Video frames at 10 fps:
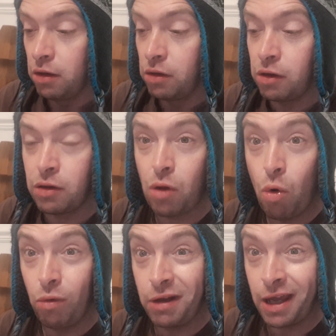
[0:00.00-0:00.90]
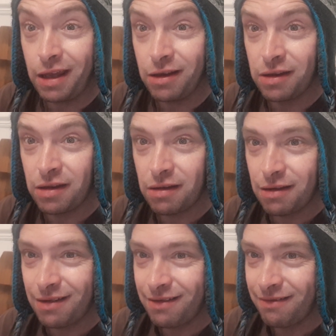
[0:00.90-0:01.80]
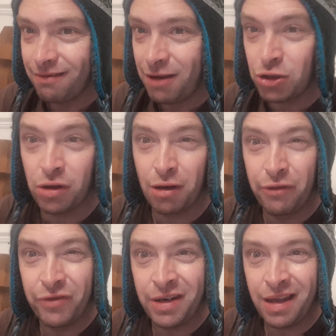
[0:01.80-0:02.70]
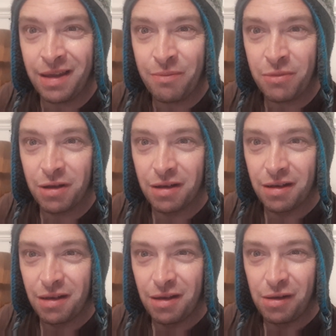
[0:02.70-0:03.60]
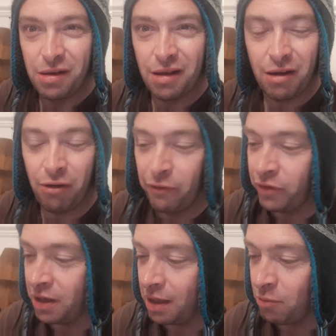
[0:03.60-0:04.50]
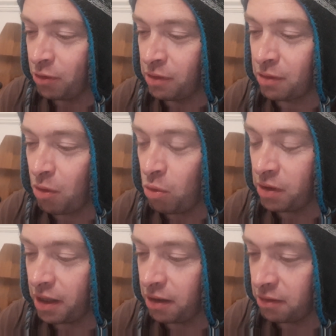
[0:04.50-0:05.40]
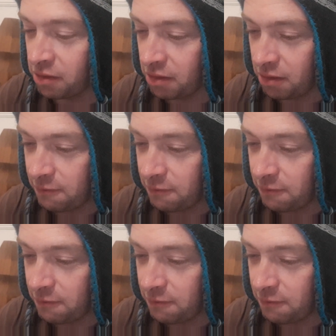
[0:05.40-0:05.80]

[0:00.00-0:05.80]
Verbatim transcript: Soul Cakes. I just love the name. Love the name, Soul Cakes.